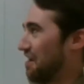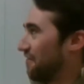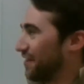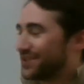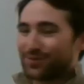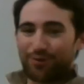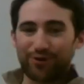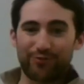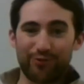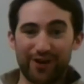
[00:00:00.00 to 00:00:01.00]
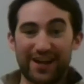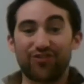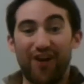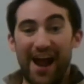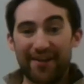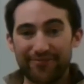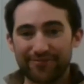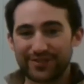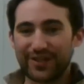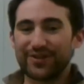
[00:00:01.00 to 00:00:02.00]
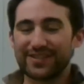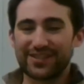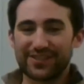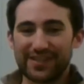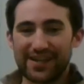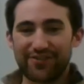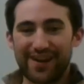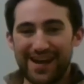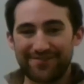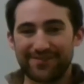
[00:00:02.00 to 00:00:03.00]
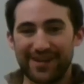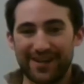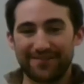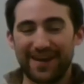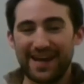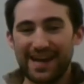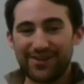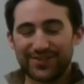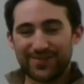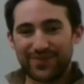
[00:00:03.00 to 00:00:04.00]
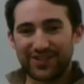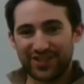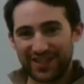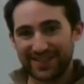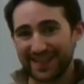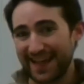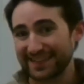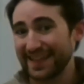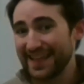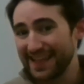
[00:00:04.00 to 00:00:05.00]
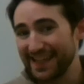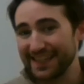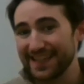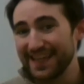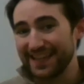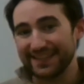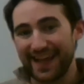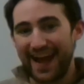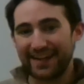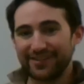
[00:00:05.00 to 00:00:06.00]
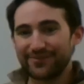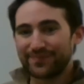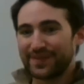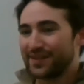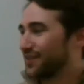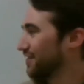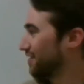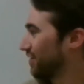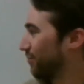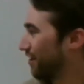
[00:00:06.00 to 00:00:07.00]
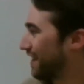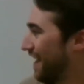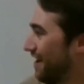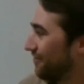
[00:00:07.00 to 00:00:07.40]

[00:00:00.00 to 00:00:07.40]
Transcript: fancy word for a graph. So essentially a graph of how something changes as heat is added. So we're going to have